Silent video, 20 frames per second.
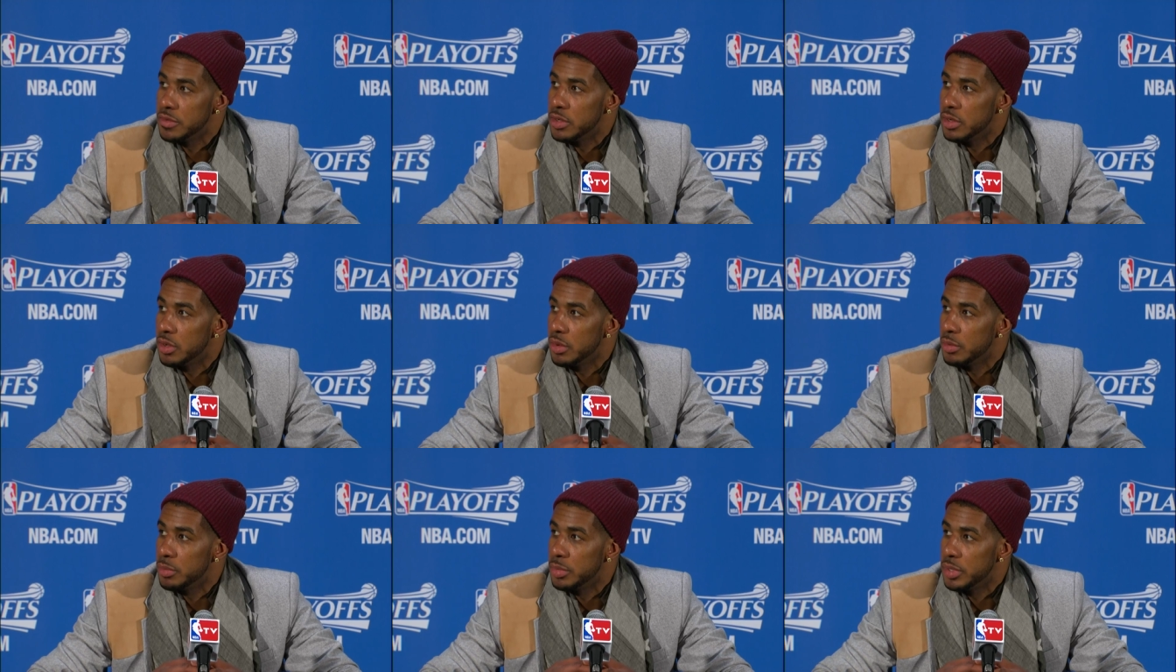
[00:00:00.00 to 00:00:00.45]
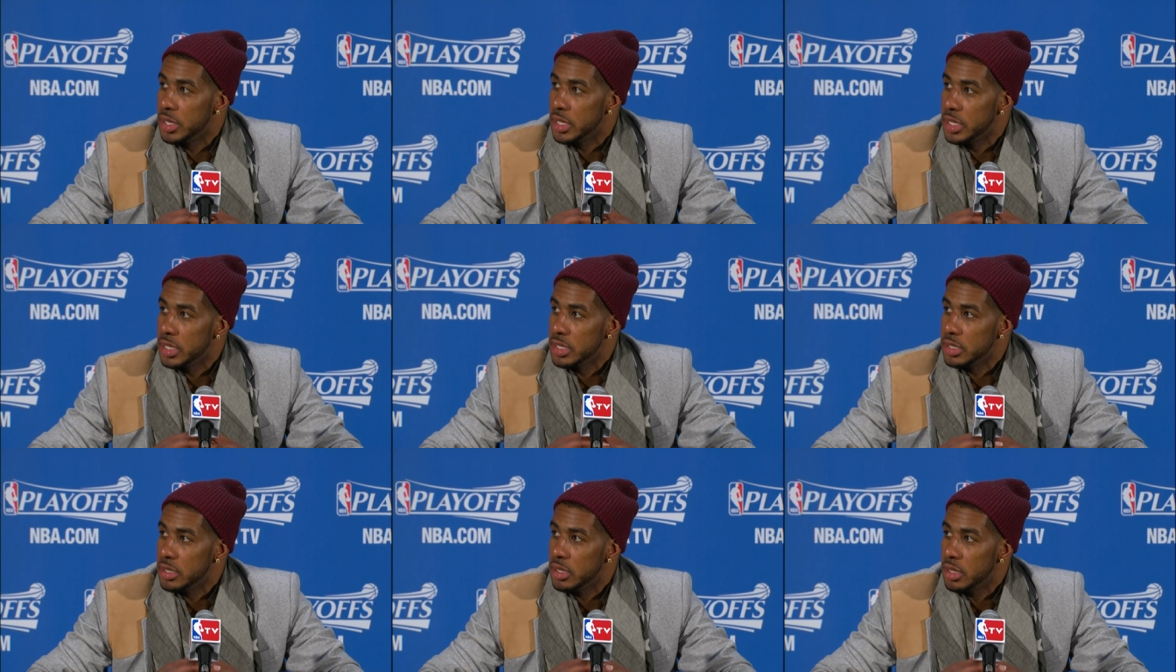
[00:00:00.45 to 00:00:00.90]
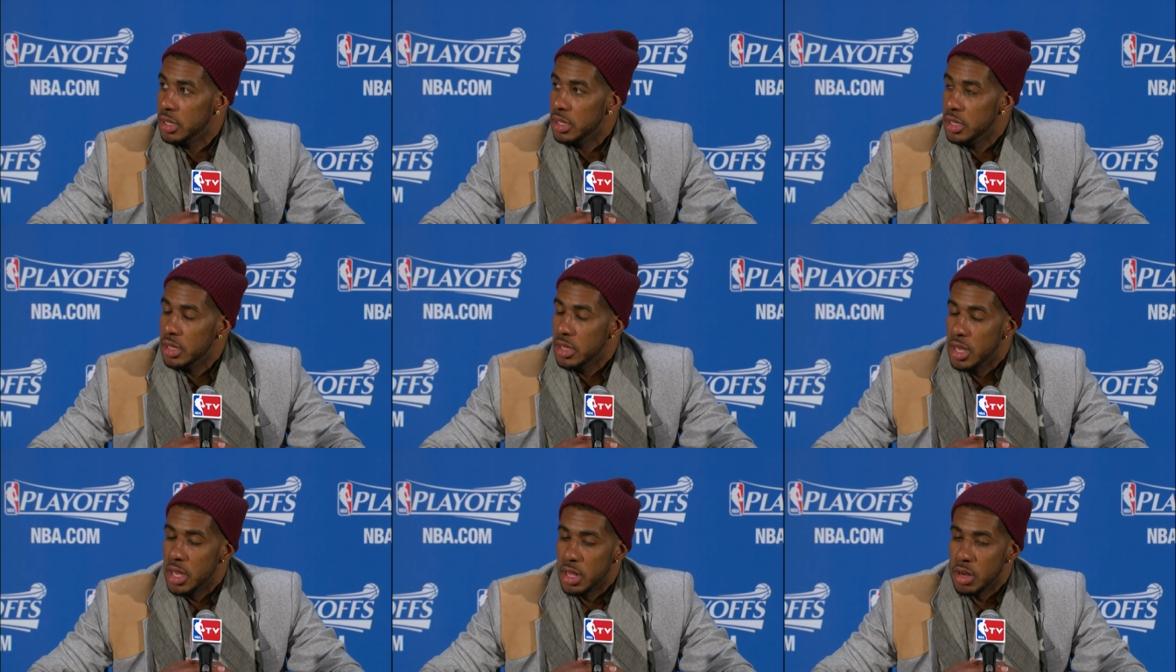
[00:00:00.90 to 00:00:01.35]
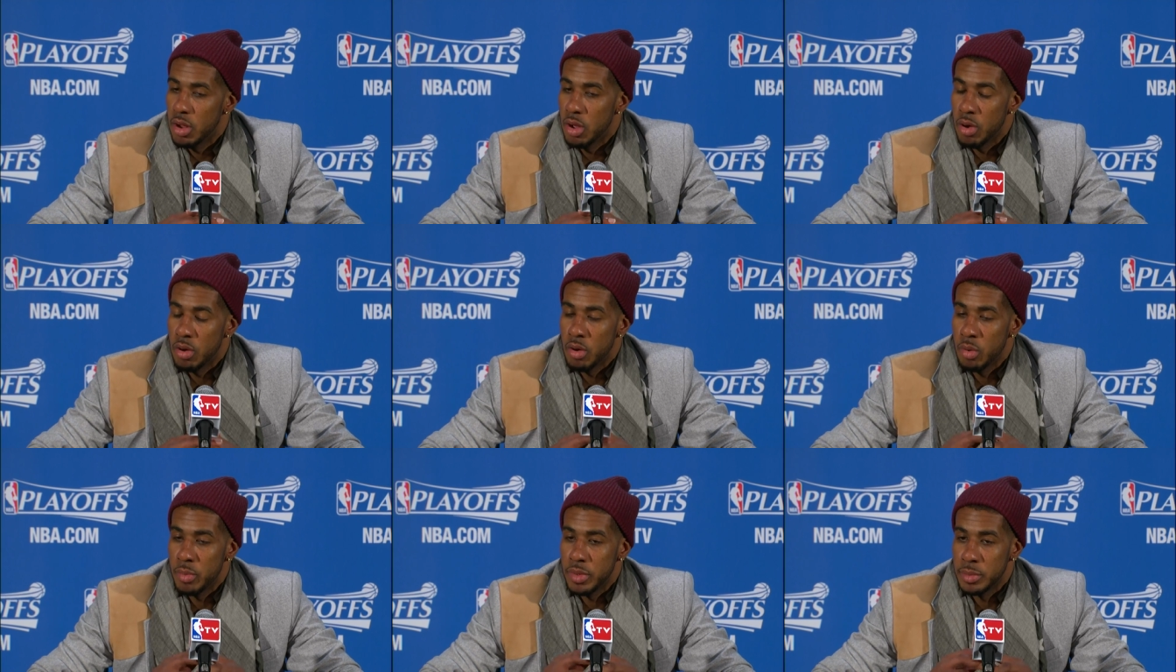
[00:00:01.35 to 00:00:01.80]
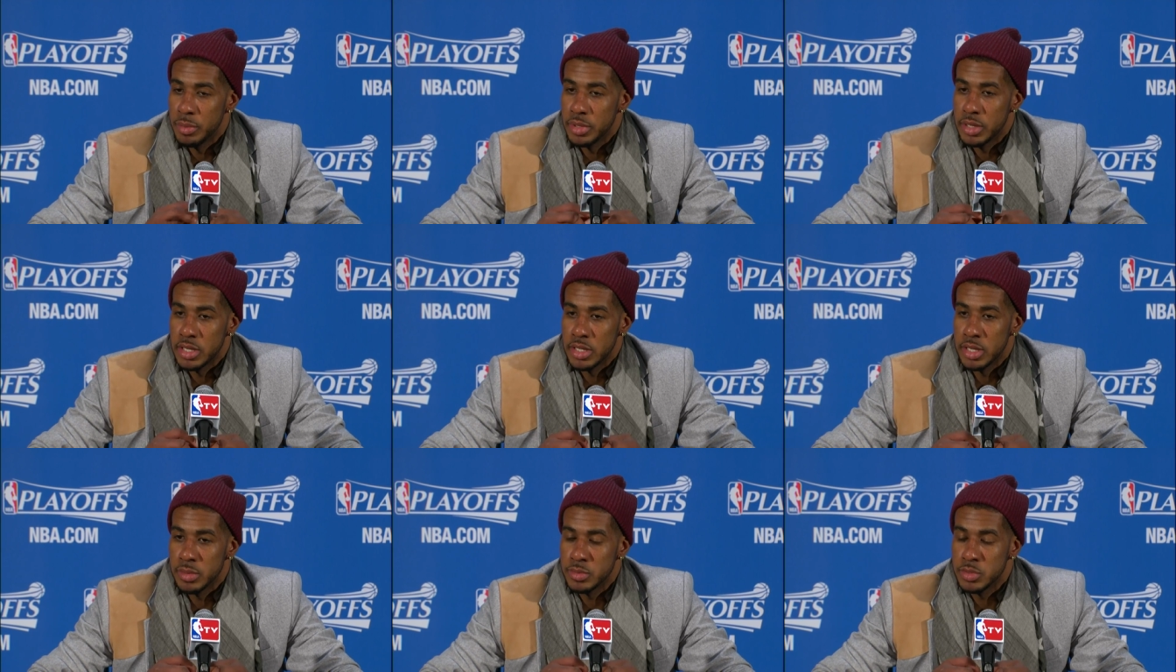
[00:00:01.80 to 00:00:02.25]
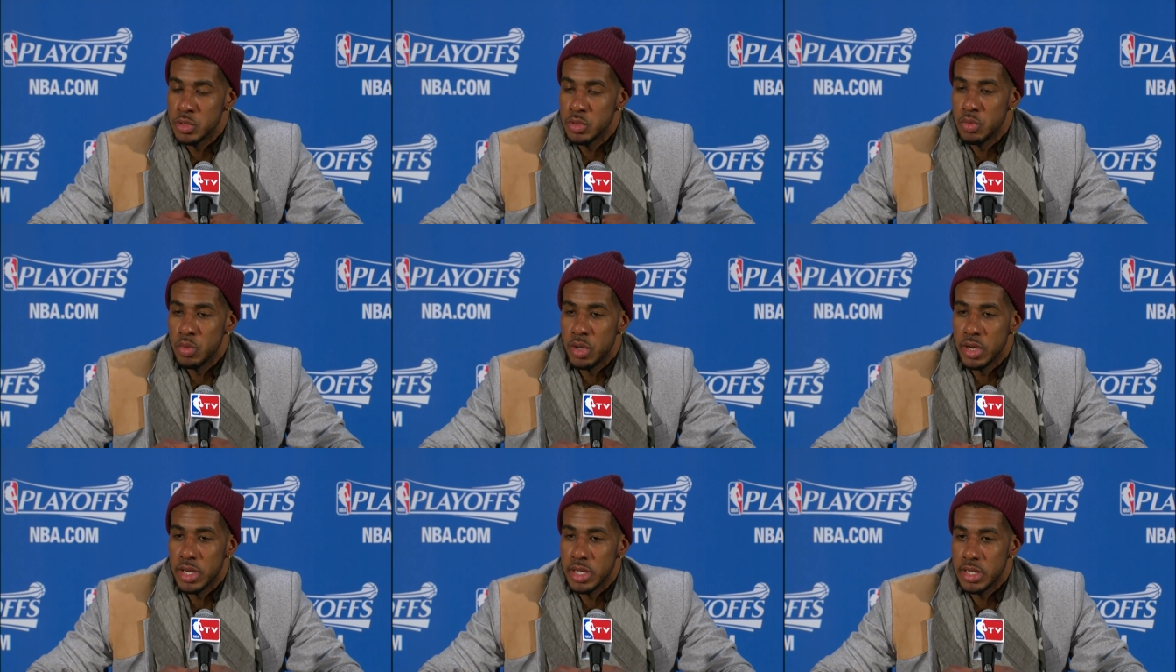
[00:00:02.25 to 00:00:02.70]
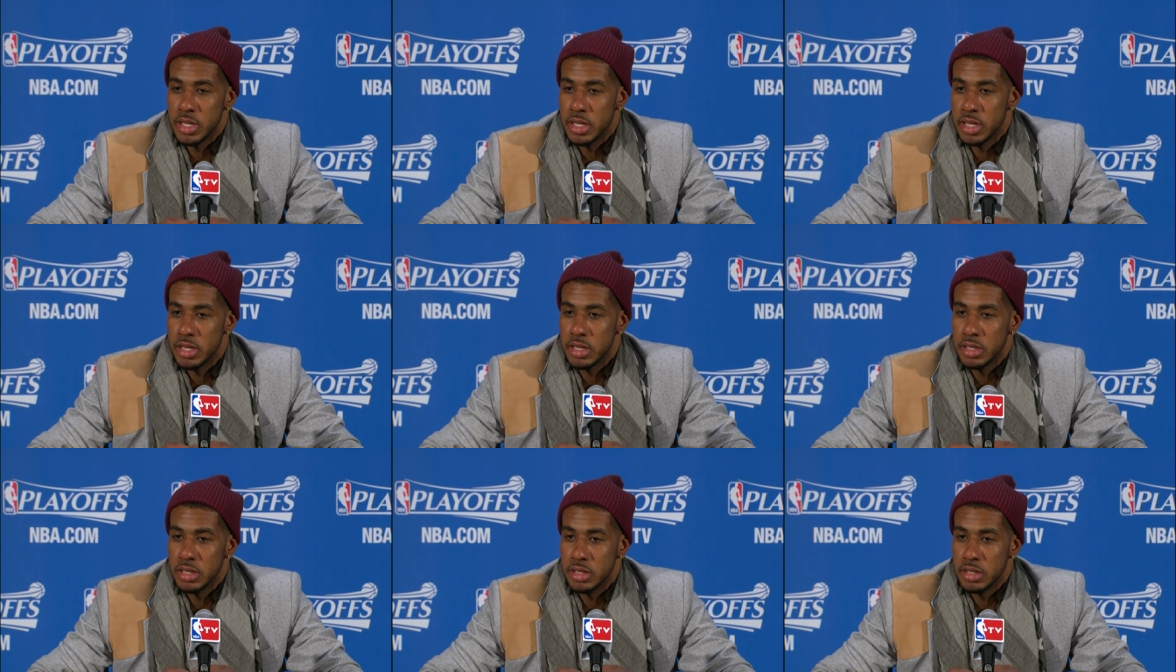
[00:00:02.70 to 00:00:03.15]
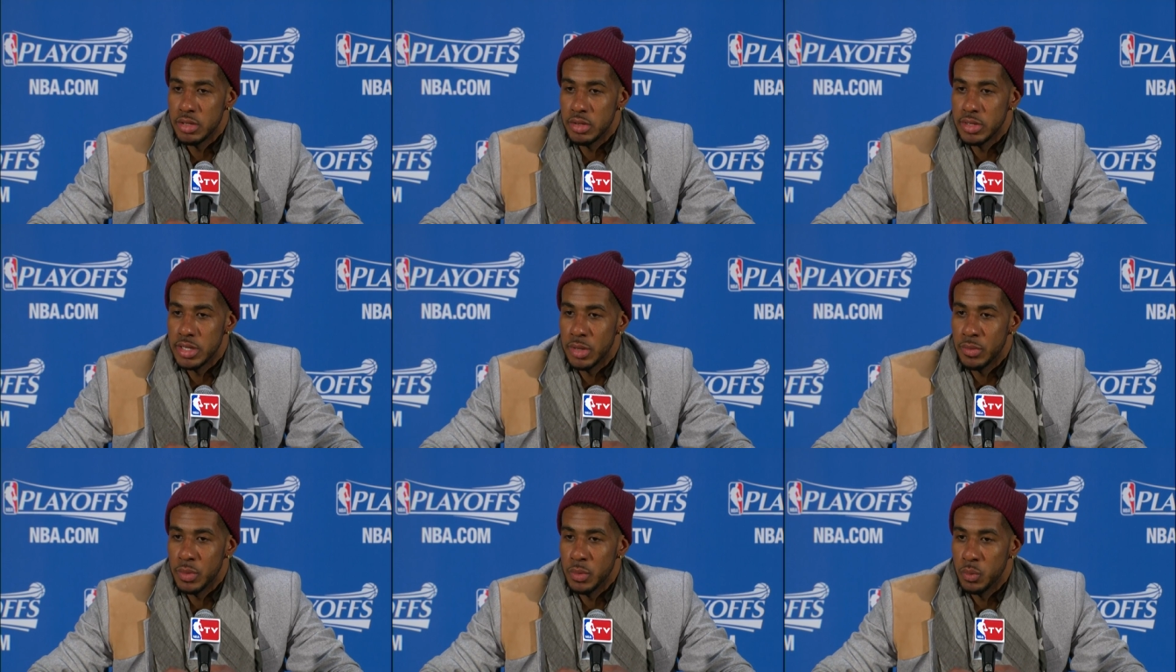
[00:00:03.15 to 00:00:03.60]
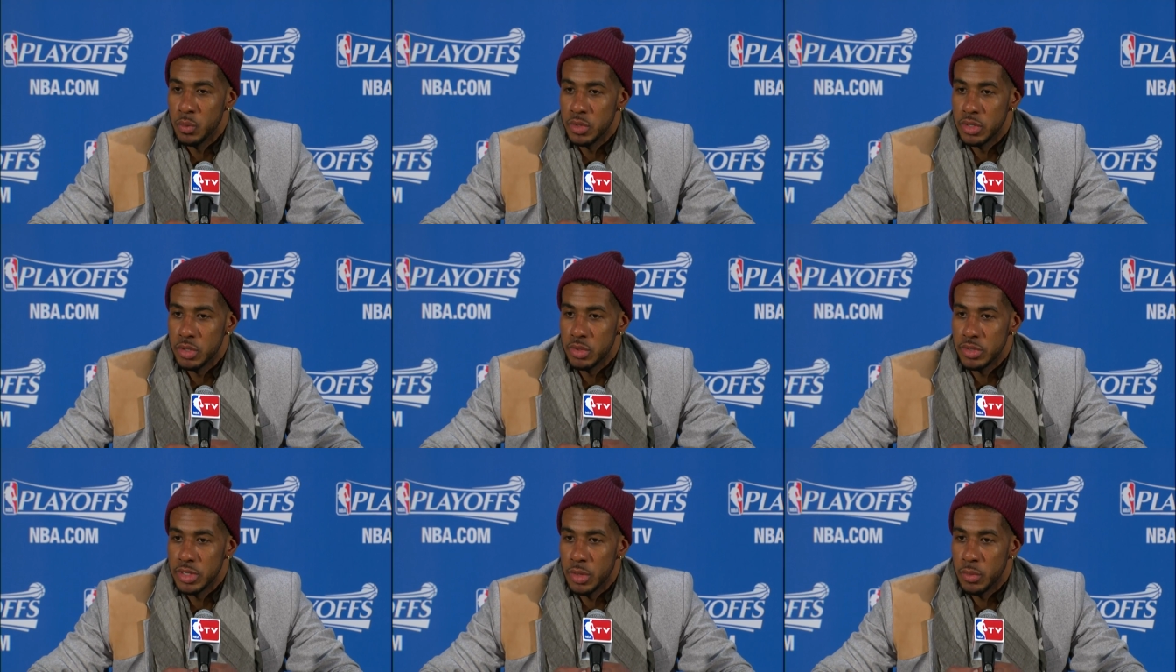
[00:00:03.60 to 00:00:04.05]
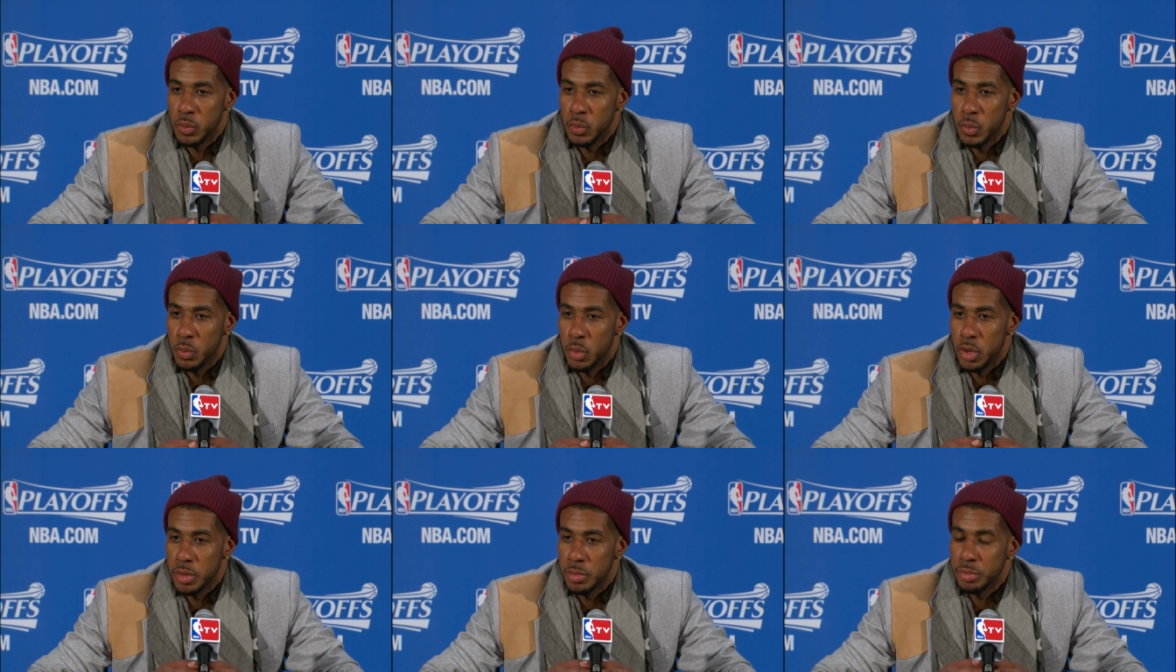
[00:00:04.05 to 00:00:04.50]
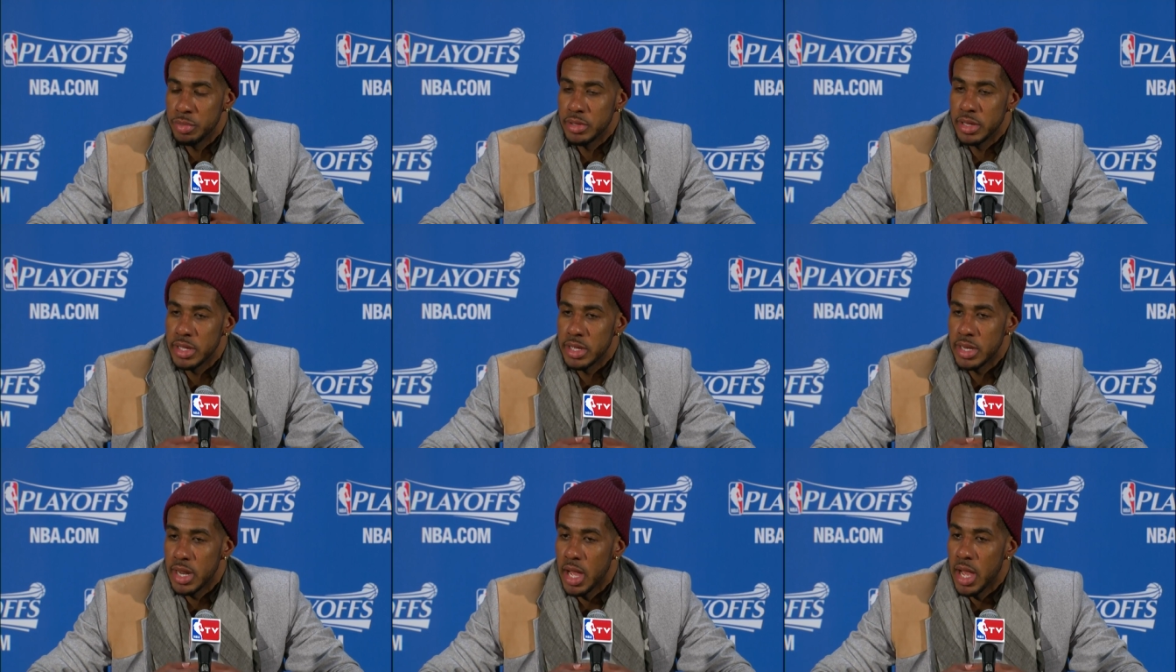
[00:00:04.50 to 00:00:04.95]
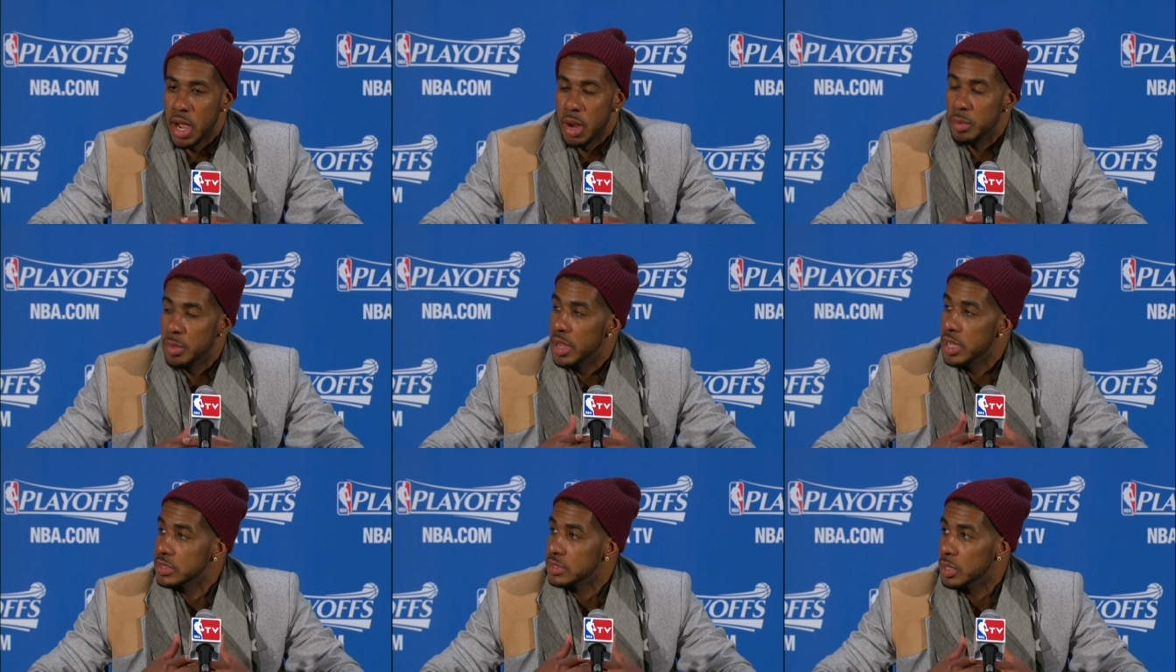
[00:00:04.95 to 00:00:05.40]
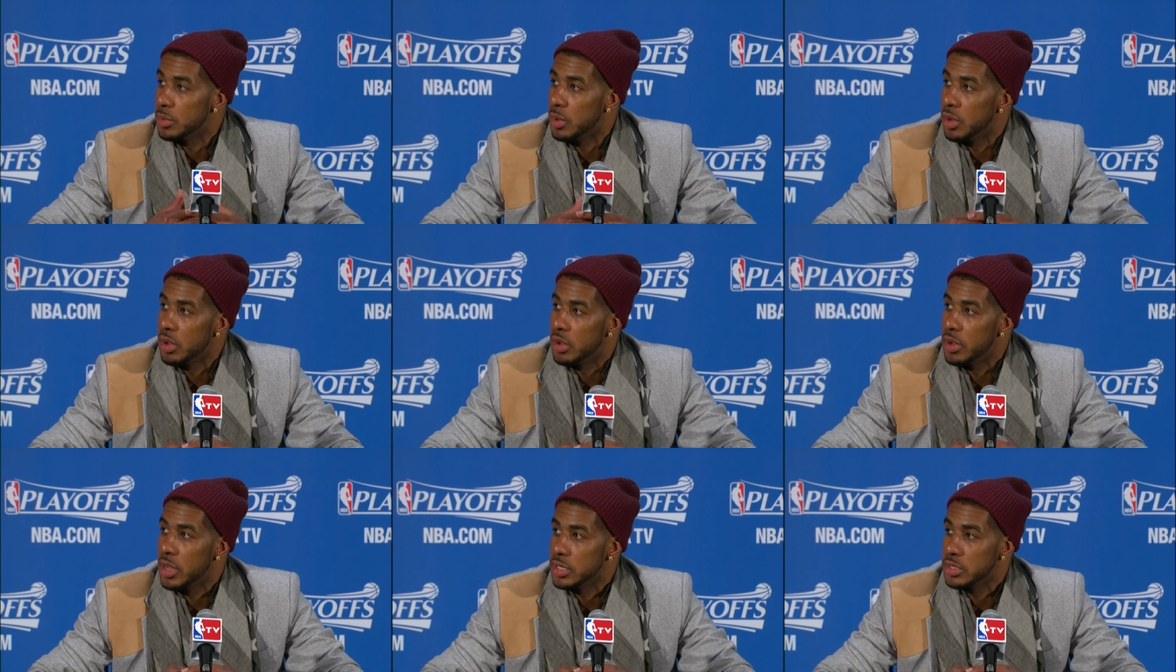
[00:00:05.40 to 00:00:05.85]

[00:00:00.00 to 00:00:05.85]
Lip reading: you know, being at home and being up 2-1, and that we weren't playing our basketball.